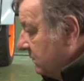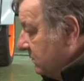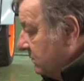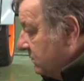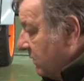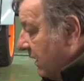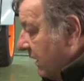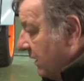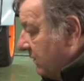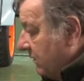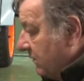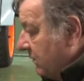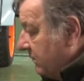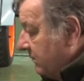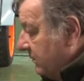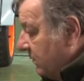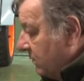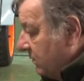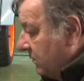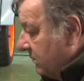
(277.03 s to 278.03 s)
track on
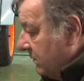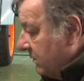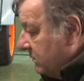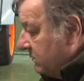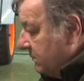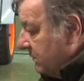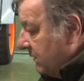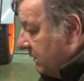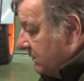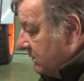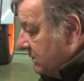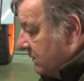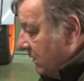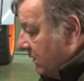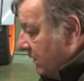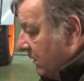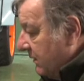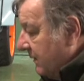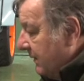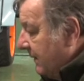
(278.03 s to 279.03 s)
them, with a much bigger
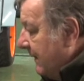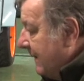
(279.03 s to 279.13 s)
tyre,